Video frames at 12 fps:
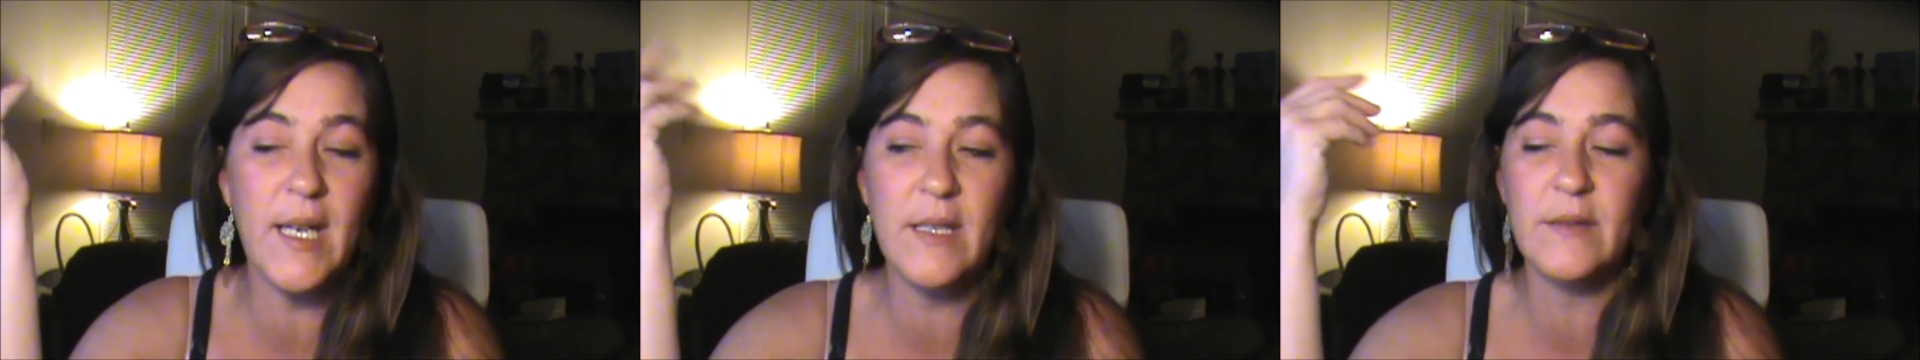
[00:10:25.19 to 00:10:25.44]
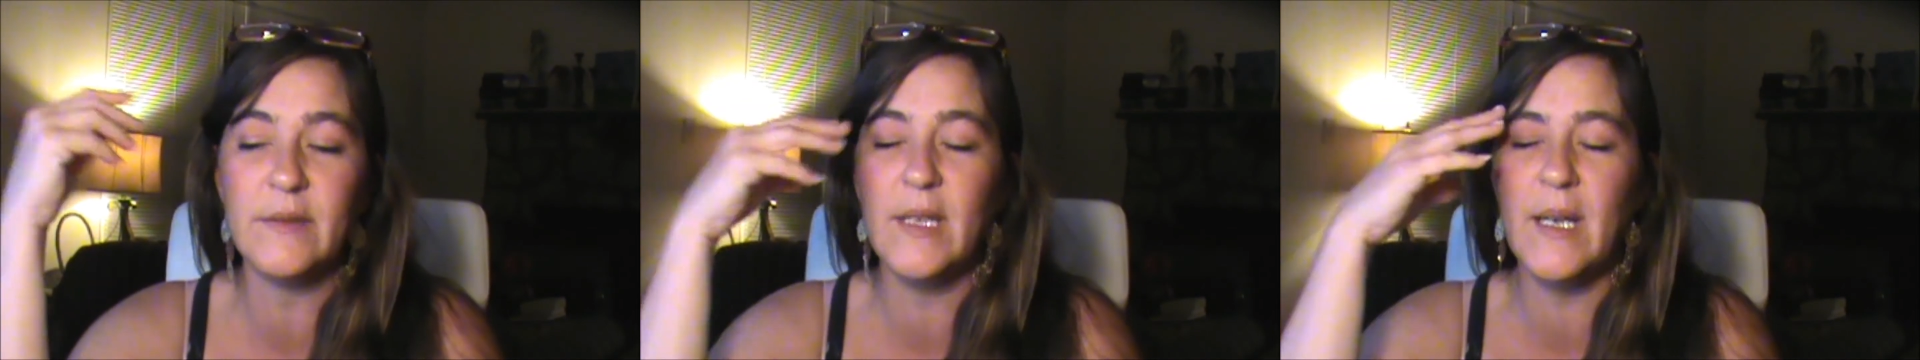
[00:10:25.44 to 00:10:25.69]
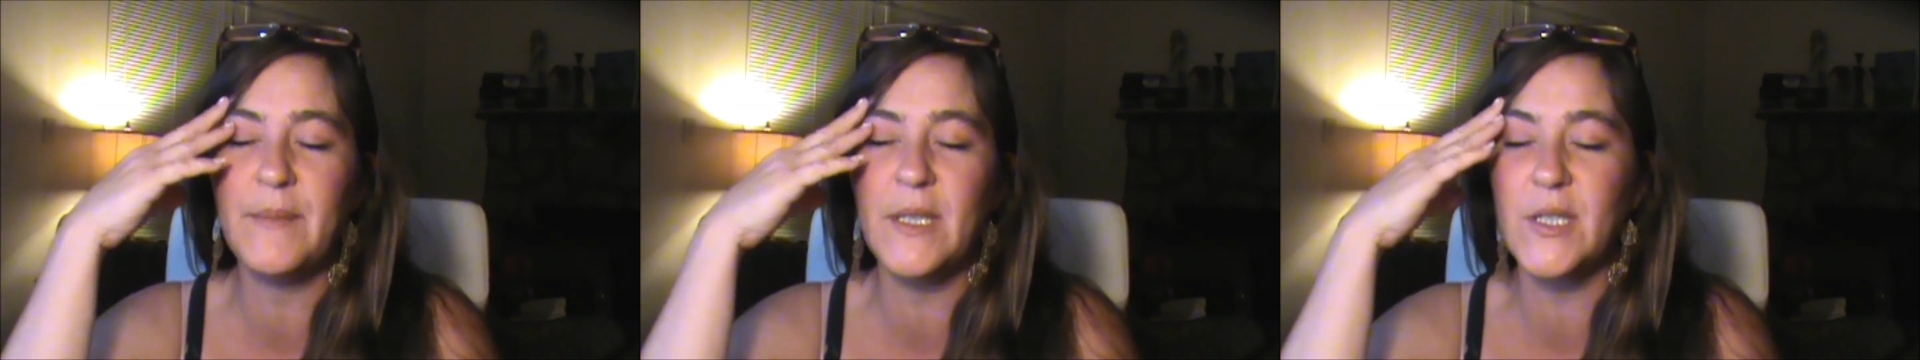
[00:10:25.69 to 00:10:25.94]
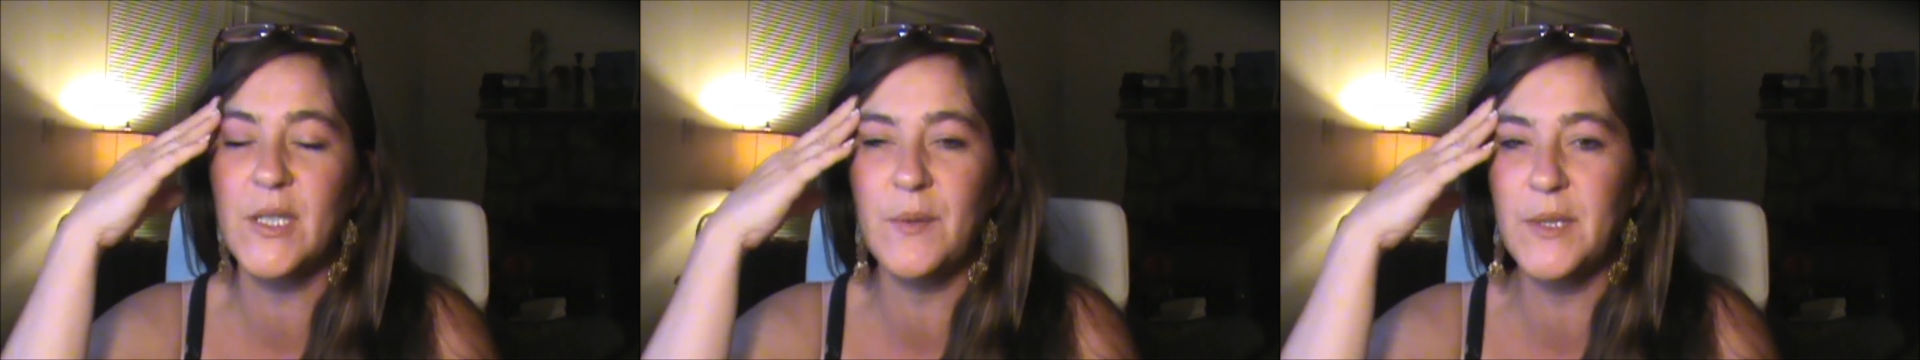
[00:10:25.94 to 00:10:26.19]
I'm
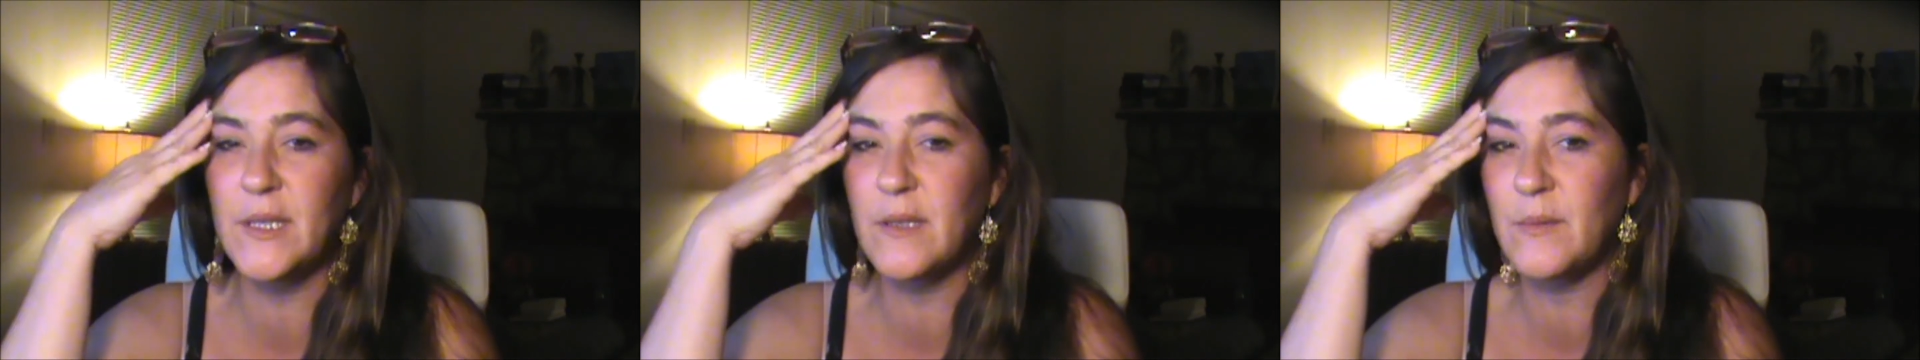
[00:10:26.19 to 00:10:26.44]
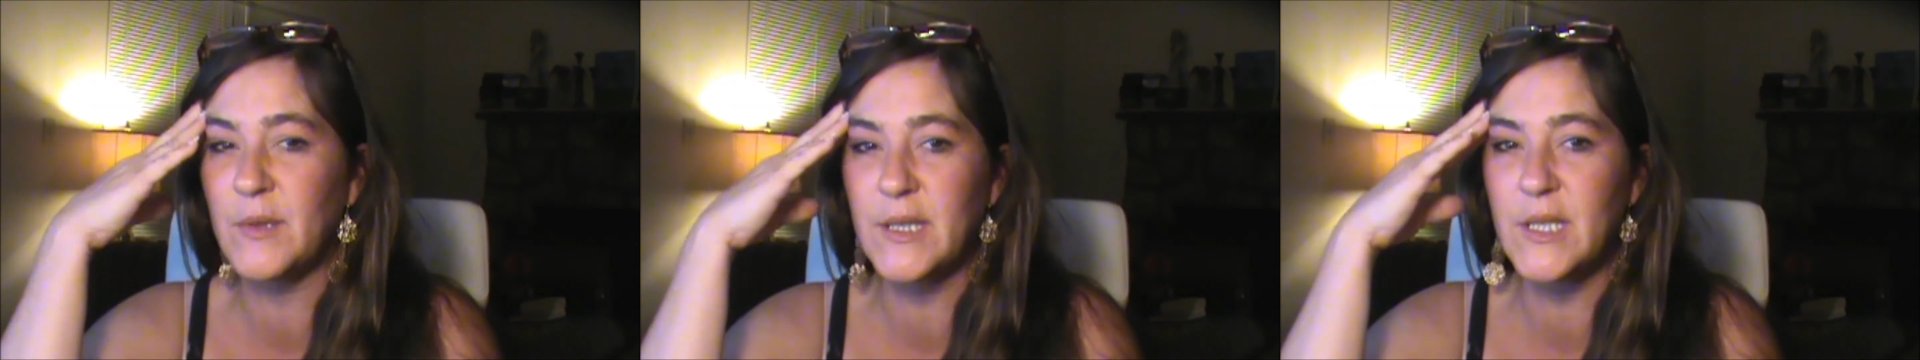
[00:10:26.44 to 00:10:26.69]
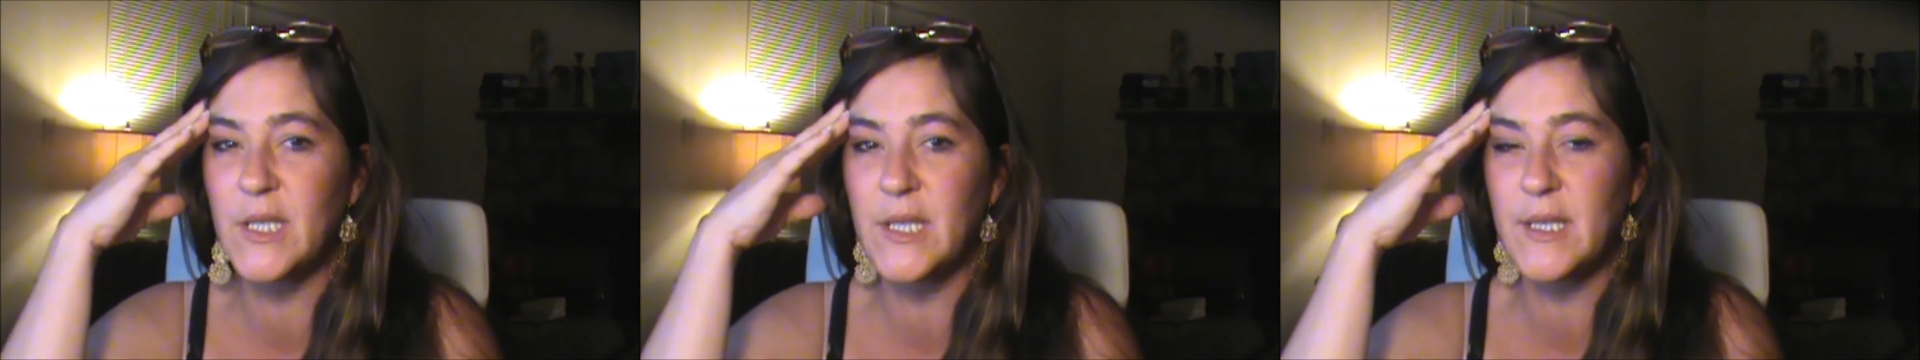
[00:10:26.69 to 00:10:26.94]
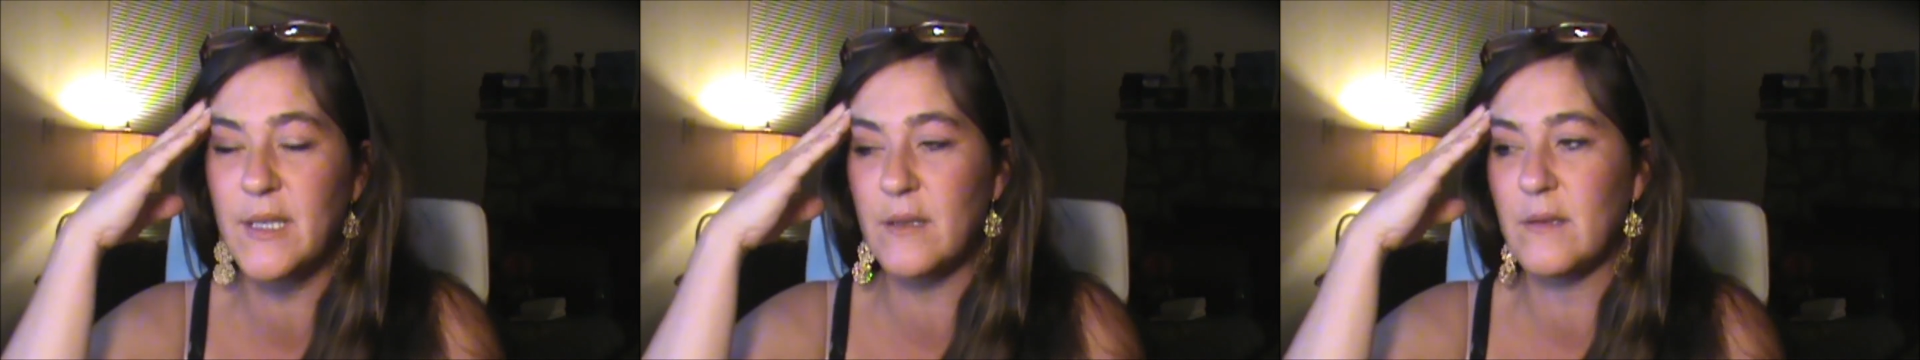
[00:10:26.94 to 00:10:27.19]
not sure what their
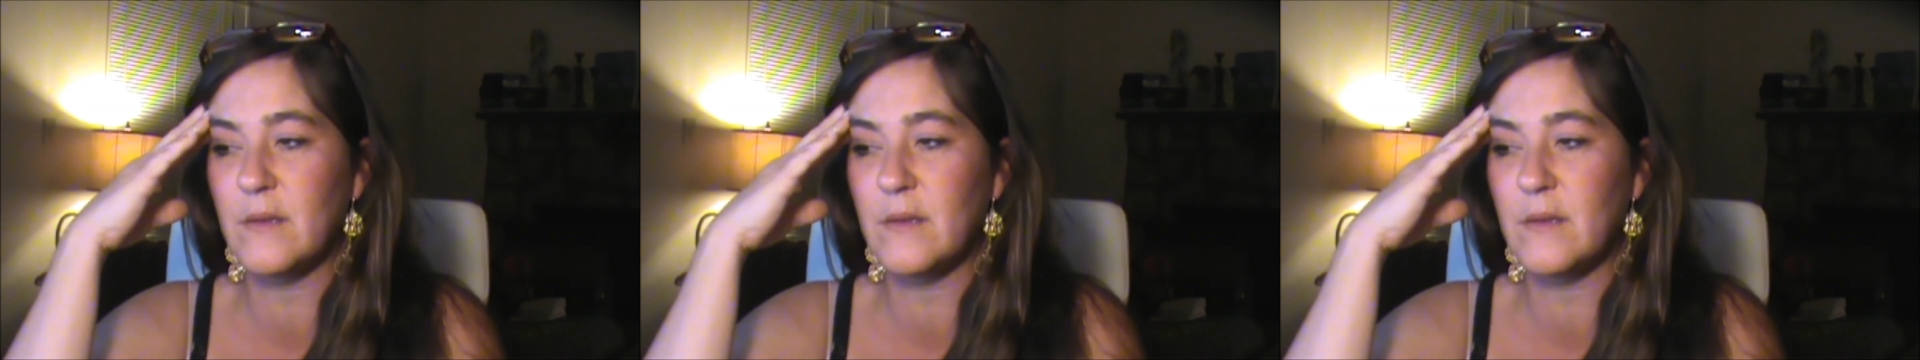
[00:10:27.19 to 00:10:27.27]
religious